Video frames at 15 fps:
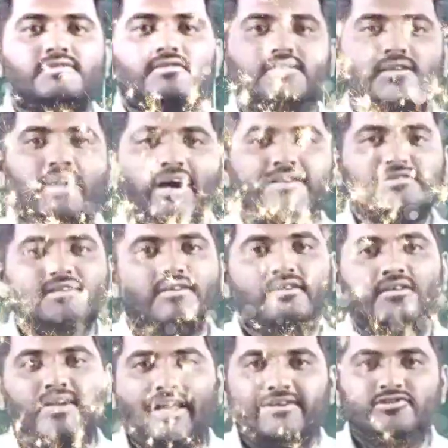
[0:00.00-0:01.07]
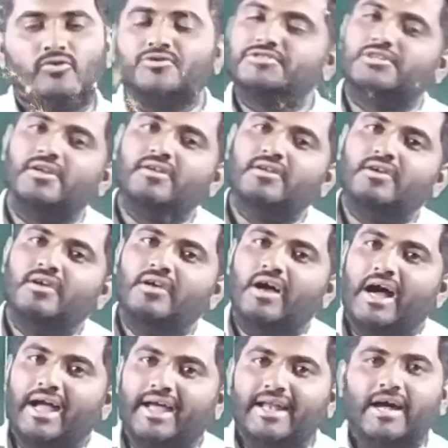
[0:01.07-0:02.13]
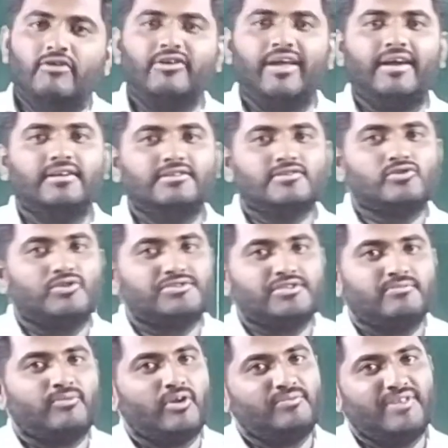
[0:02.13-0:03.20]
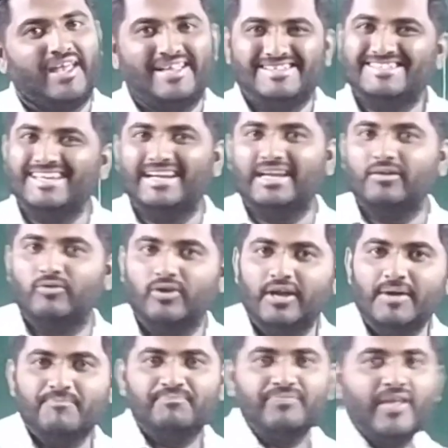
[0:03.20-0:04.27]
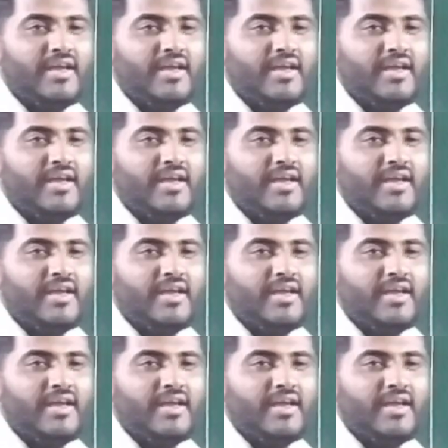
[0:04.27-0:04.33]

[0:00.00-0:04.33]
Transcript: See guys, next question. Again, I have taken this question from the NCERT only.